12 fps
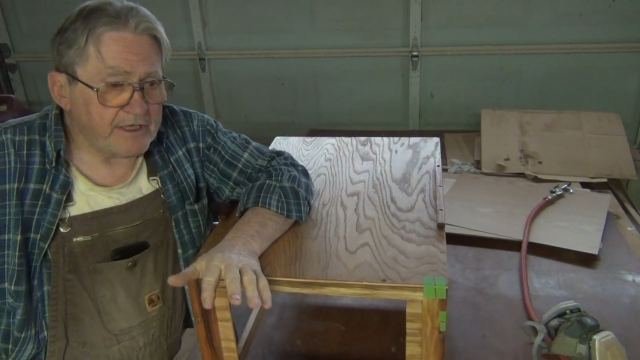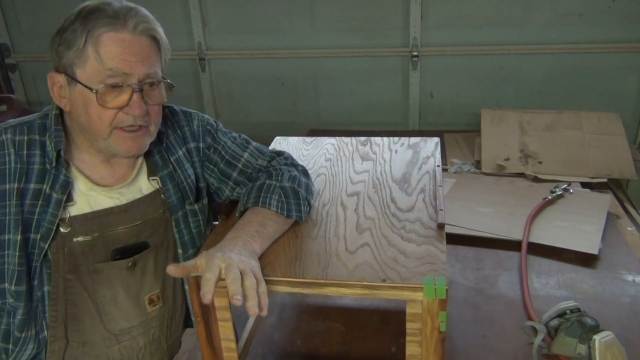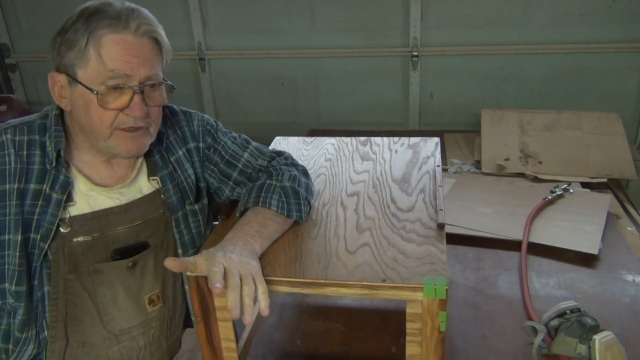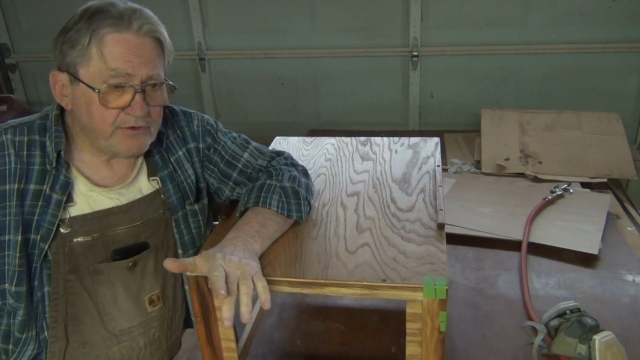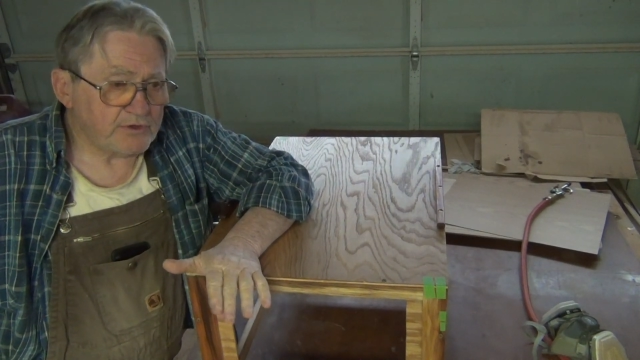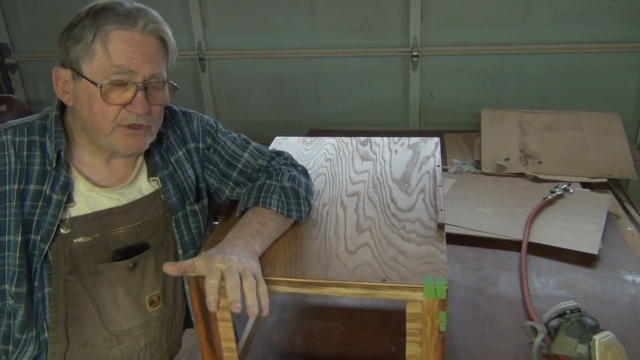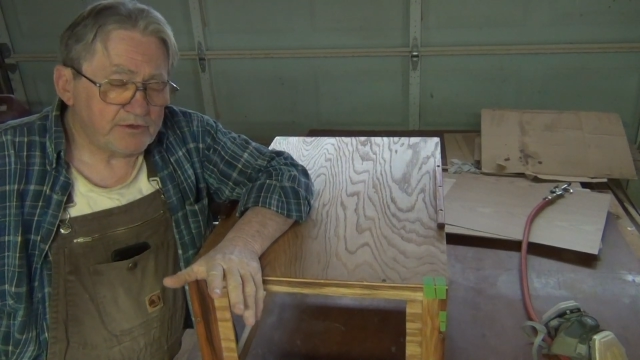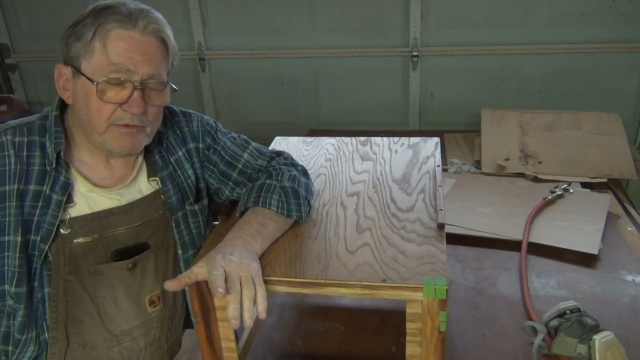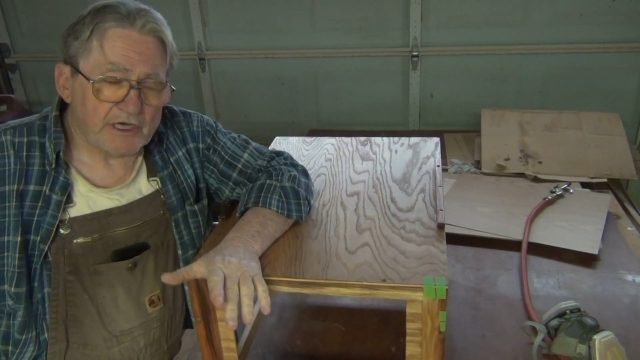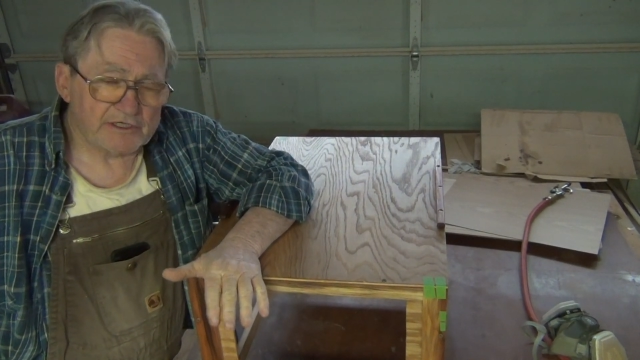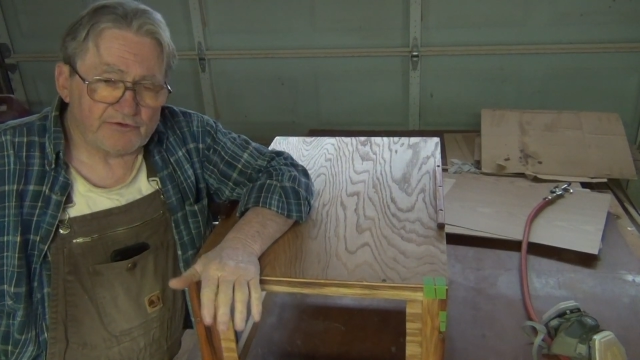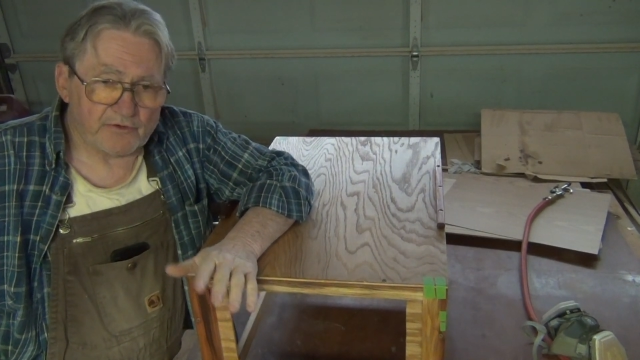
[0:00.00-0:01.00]
he ordered a
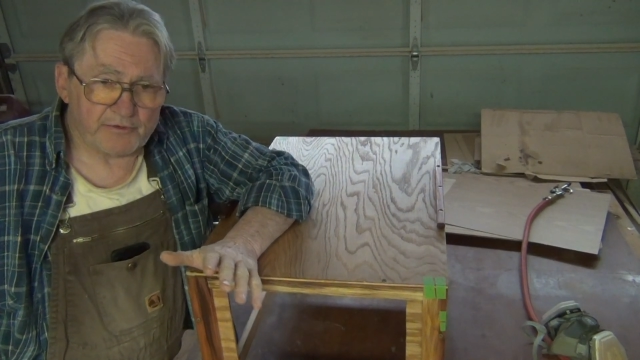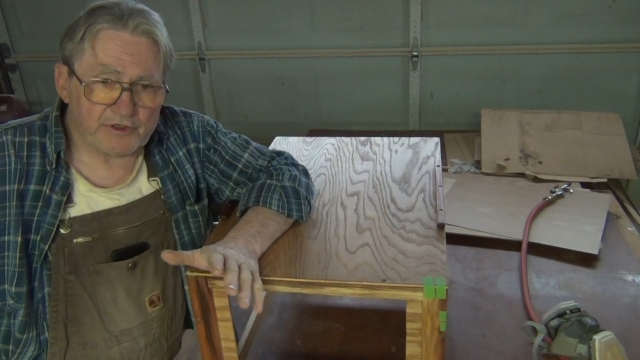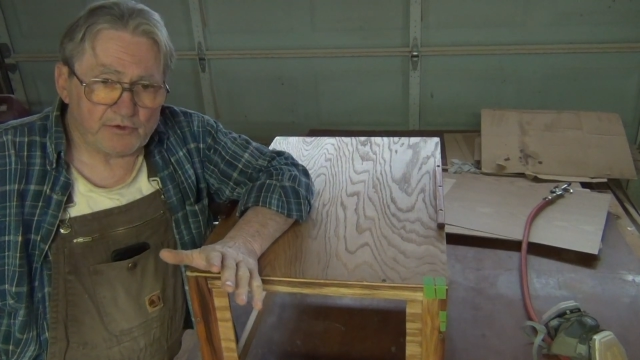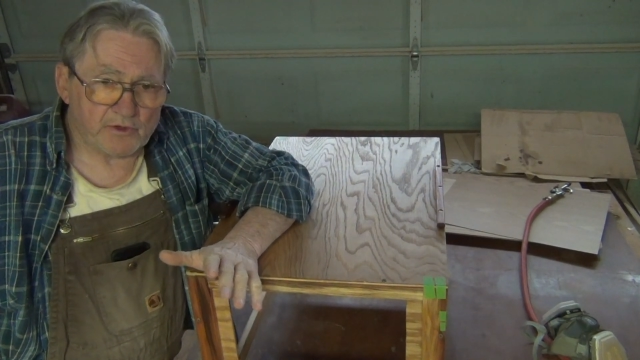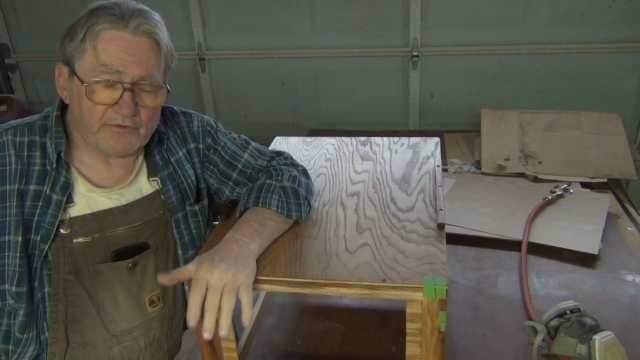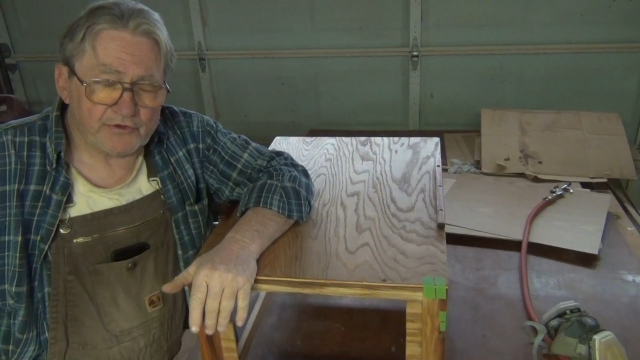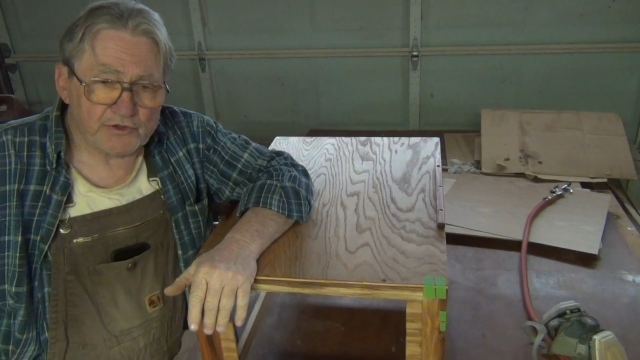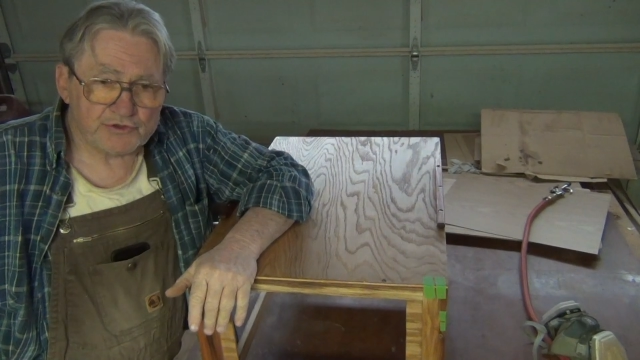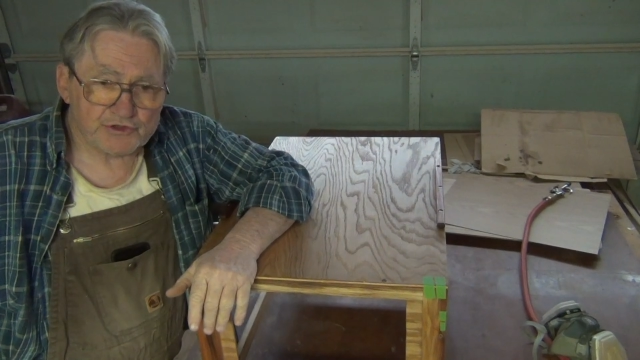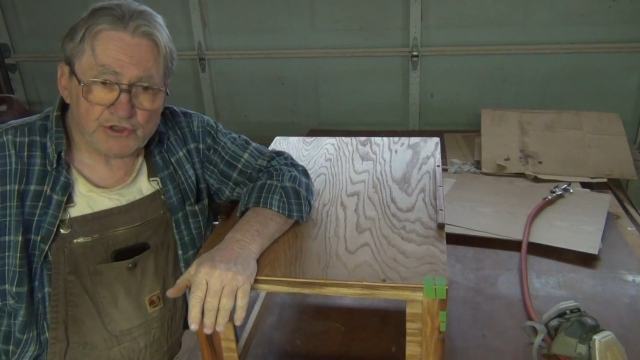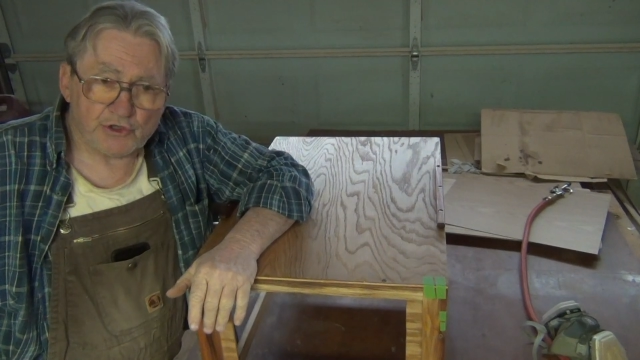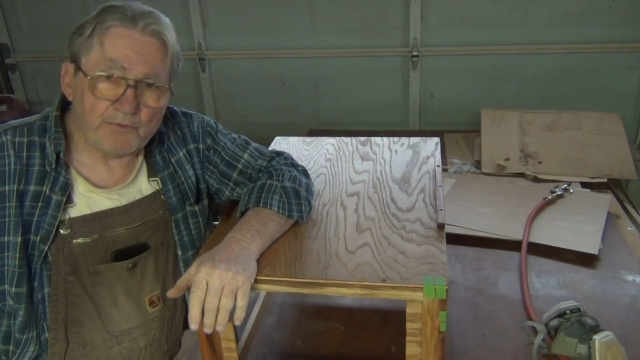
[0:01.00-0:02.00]
box from me 12 years
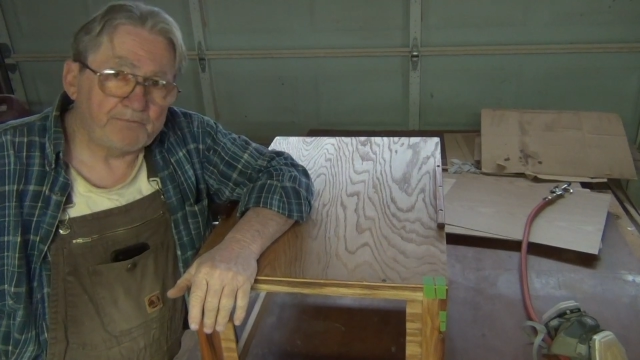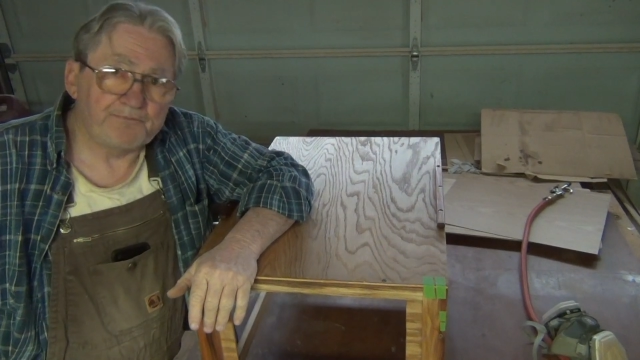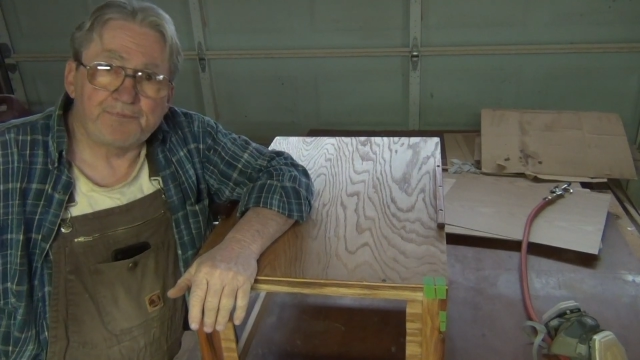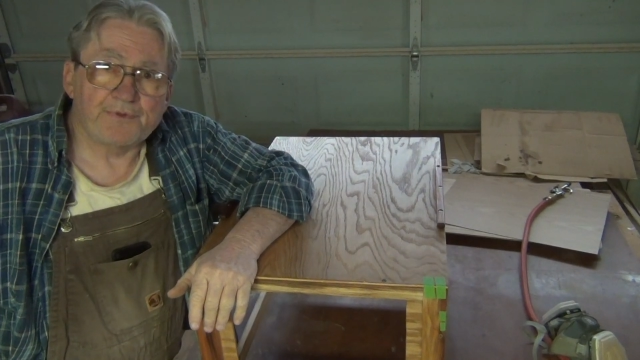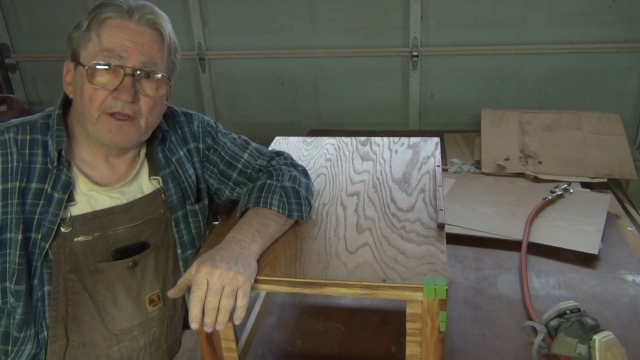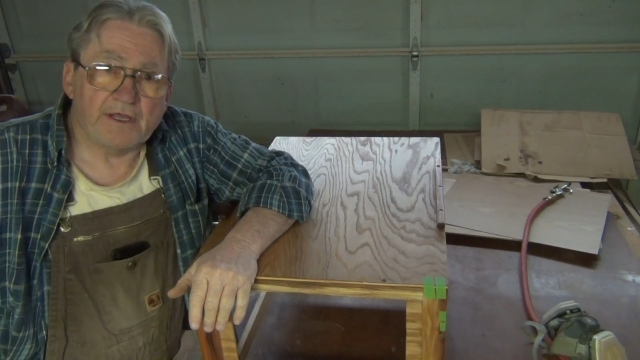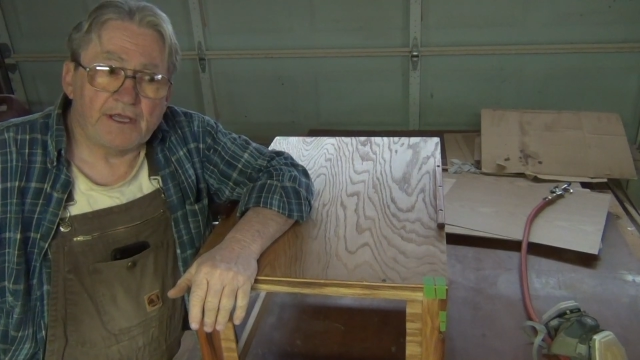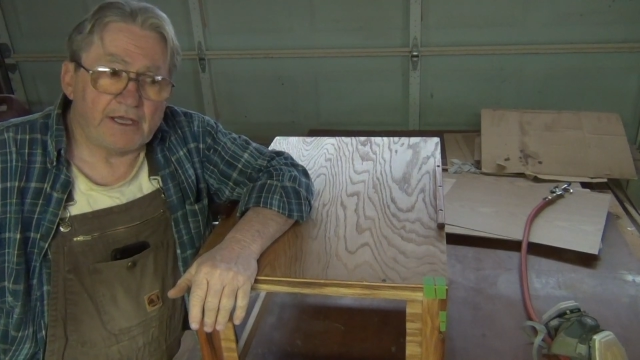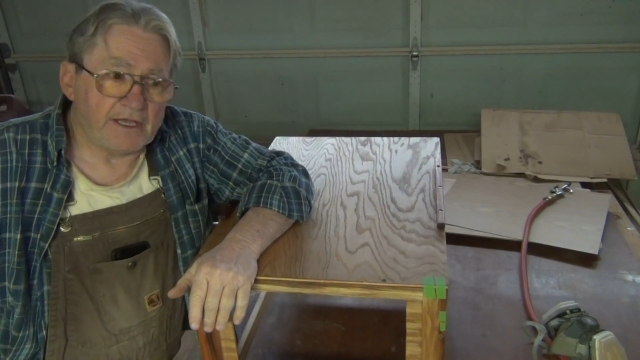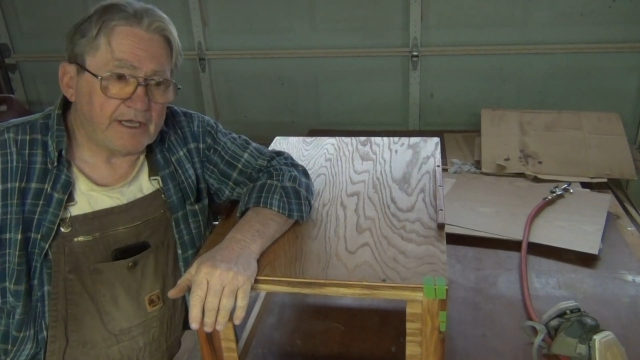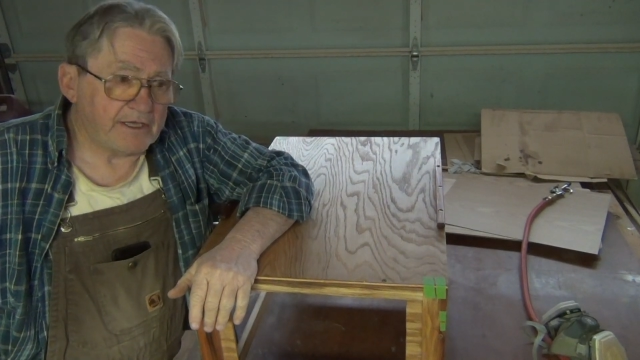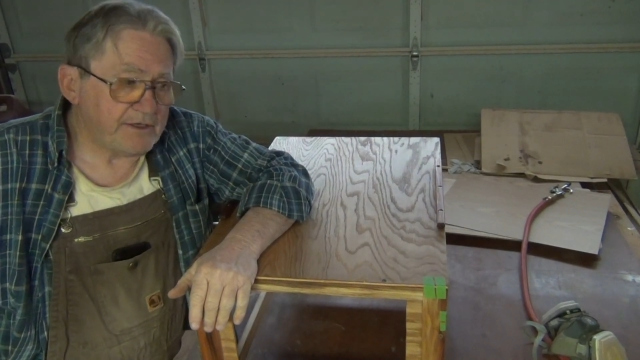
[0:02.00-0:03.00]
ago,
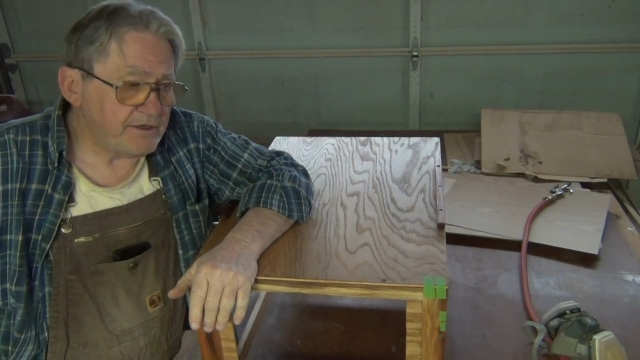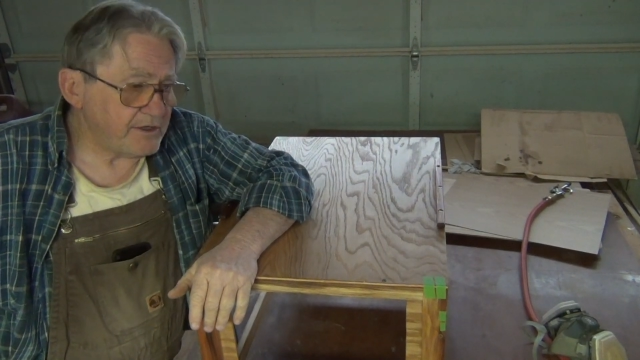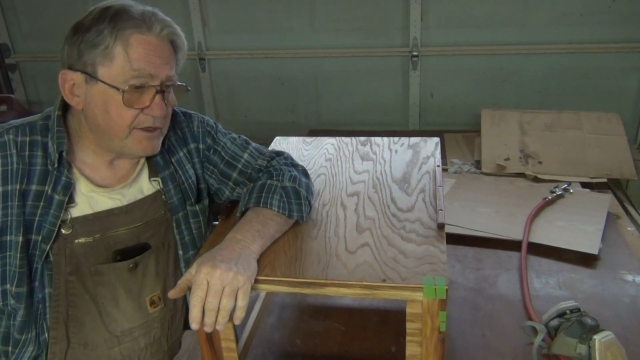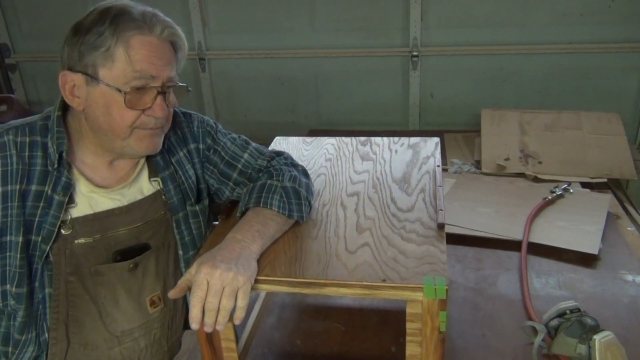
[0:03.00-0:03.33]
and